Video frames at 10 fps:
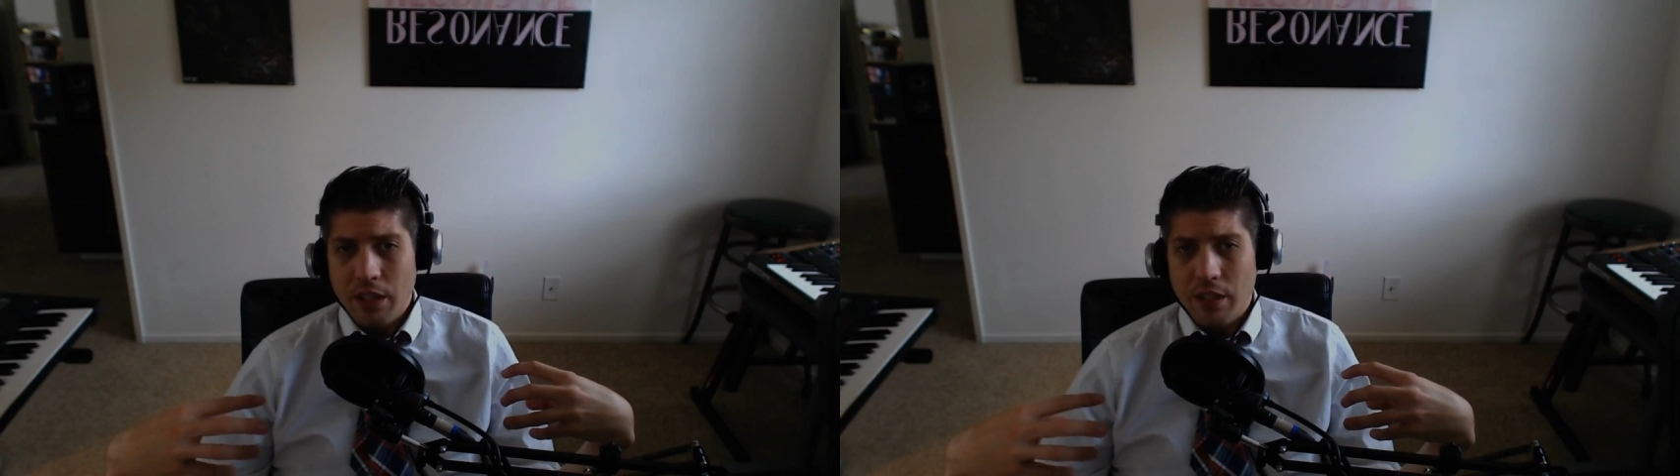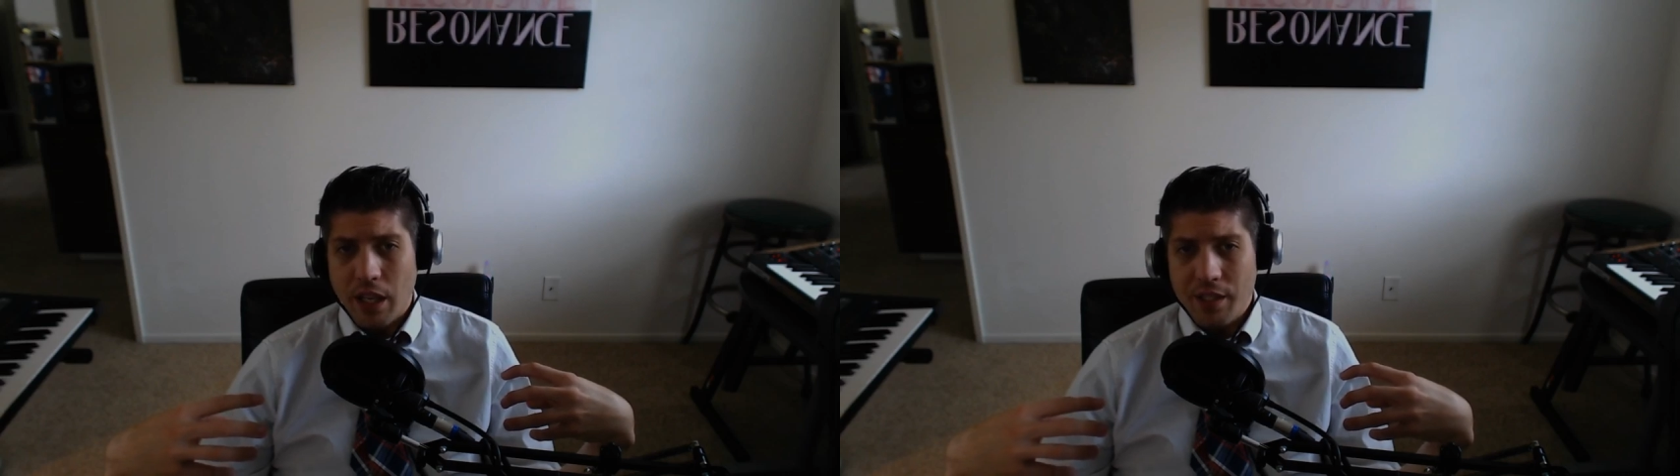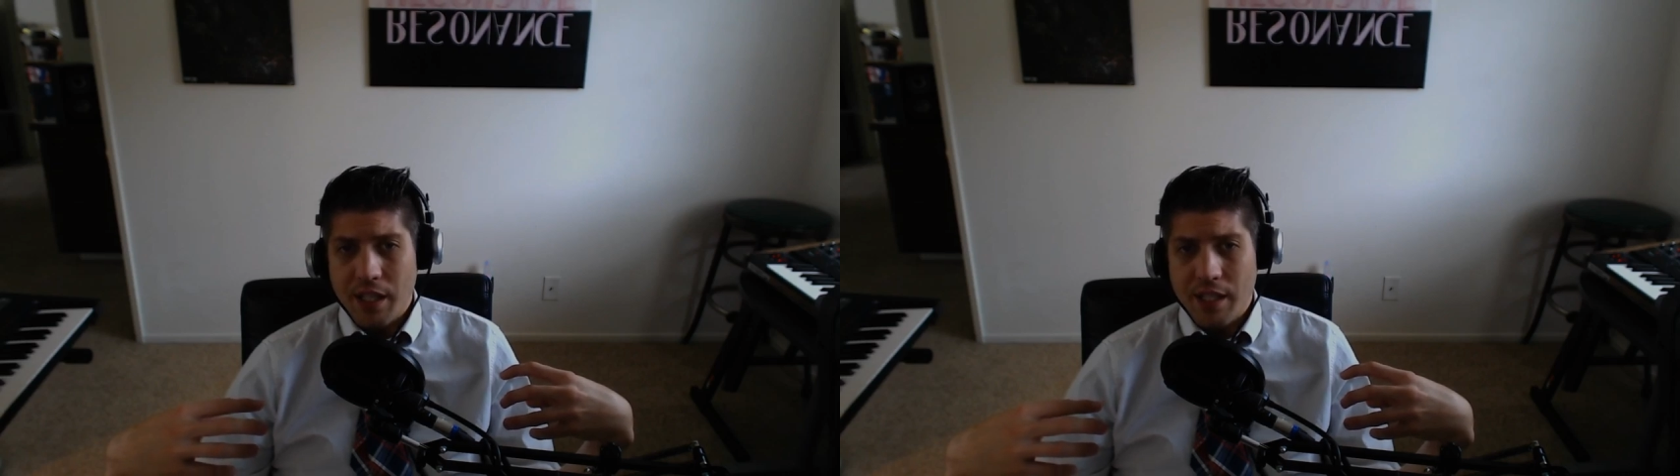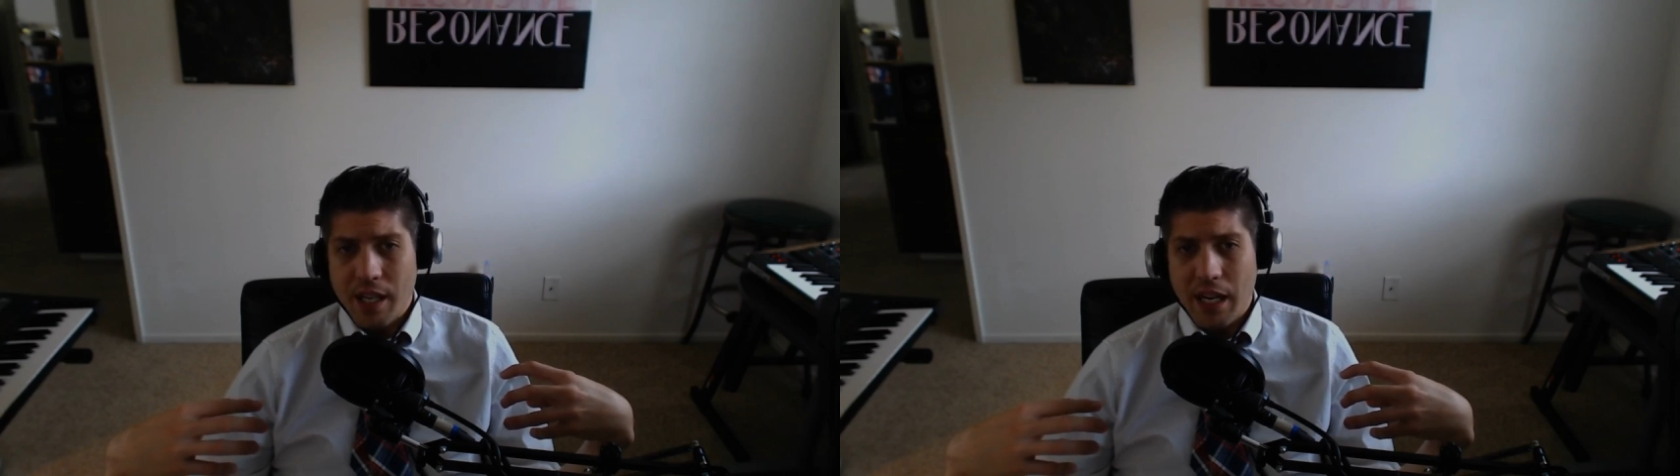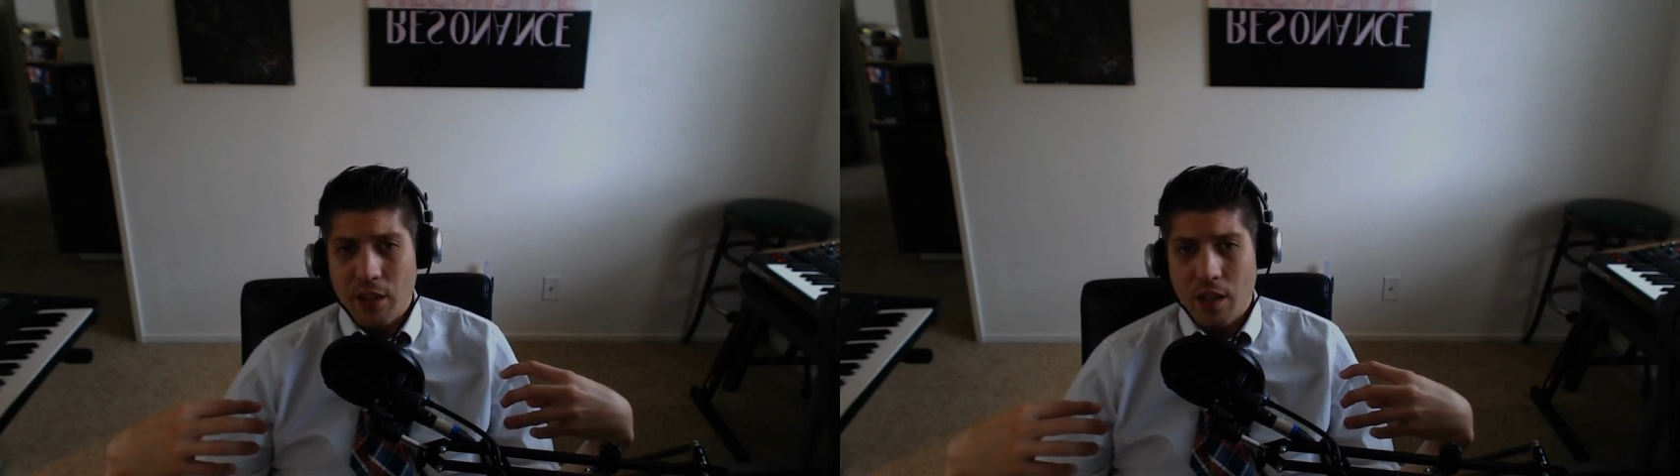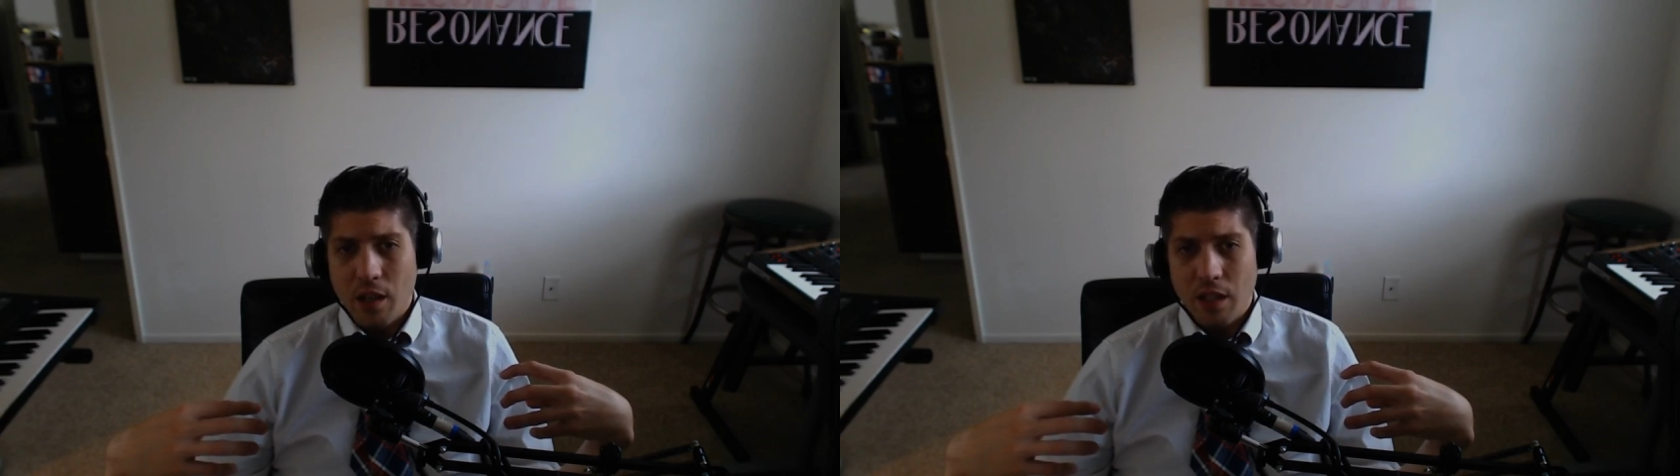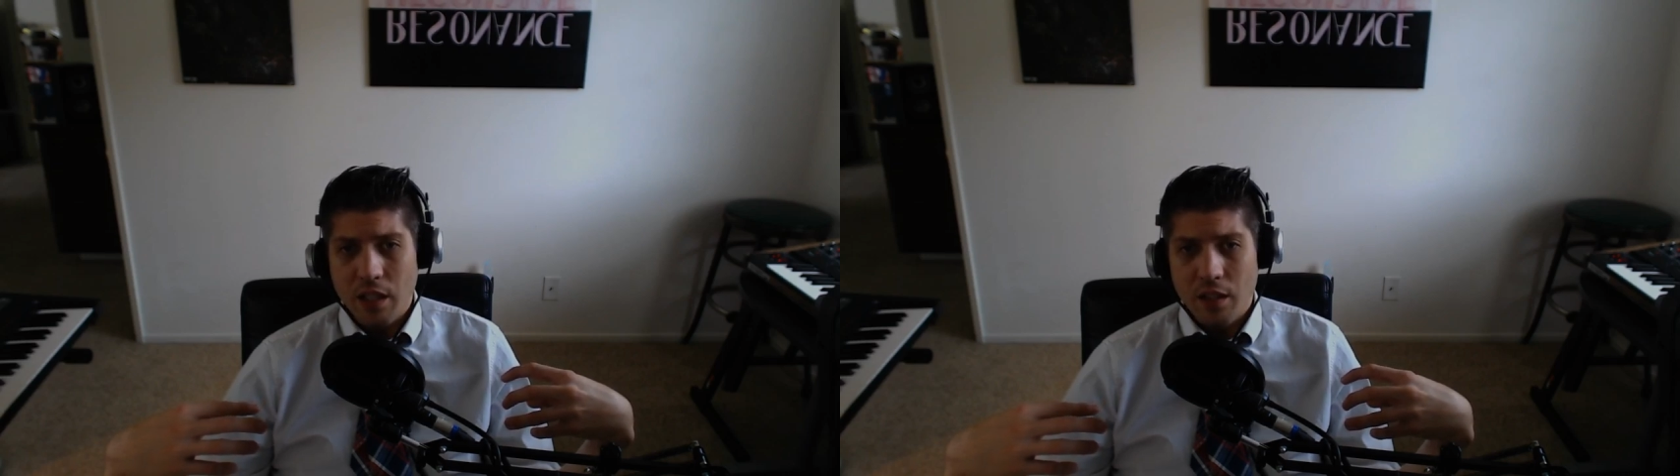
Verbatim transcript: Dante's hierarchy